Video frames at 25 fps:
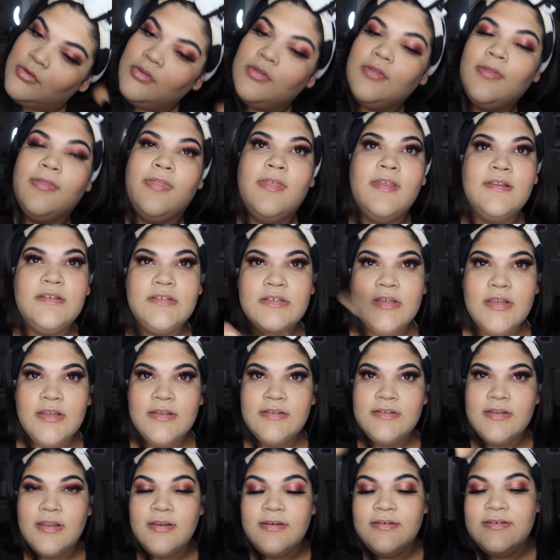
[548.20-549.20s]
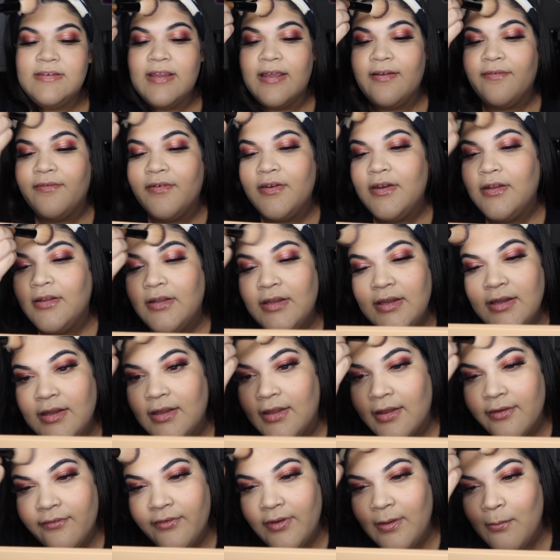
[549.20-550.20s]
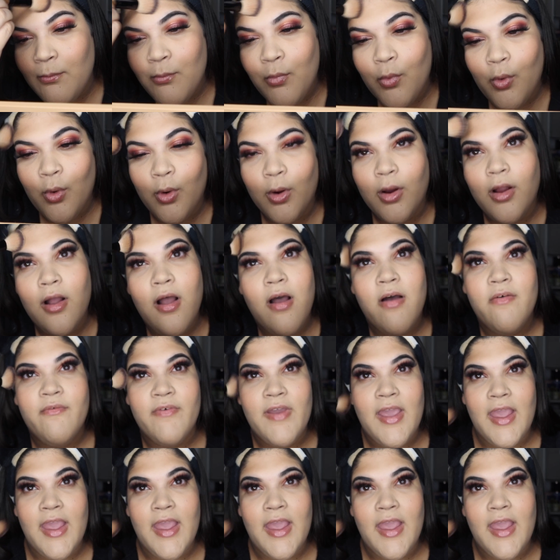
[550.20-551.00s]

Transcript: This is definitely giving more of